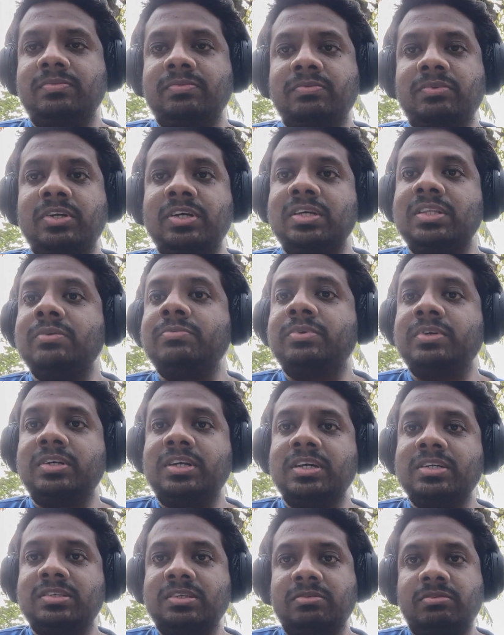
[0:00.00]
what are the
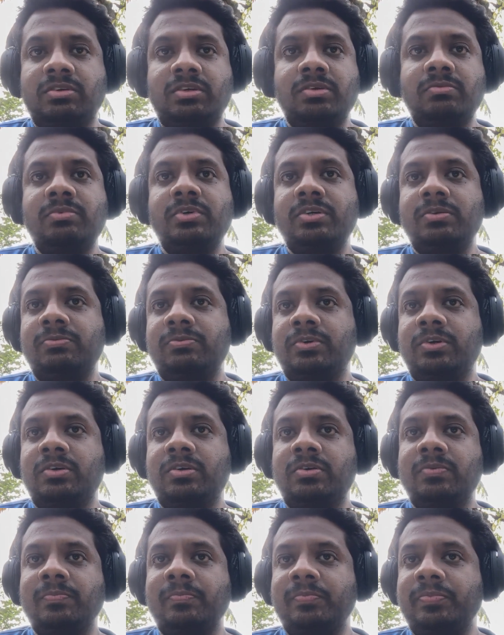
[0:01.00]
products available
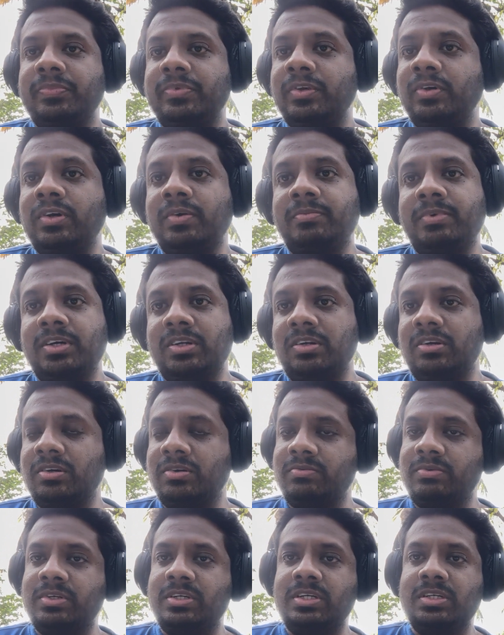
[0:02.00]
for UiPath
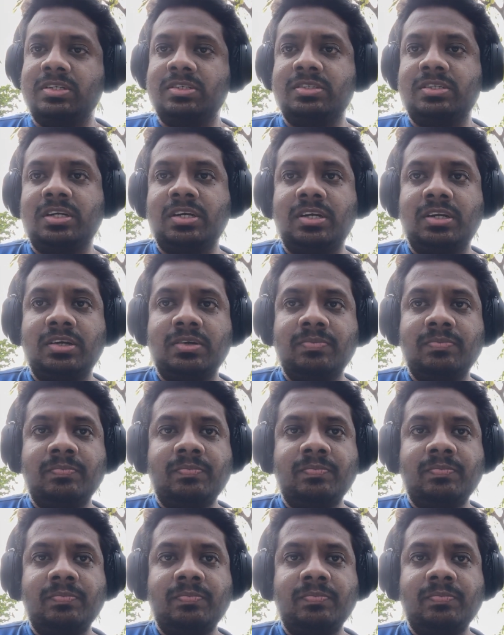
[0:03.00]
Document Understanding?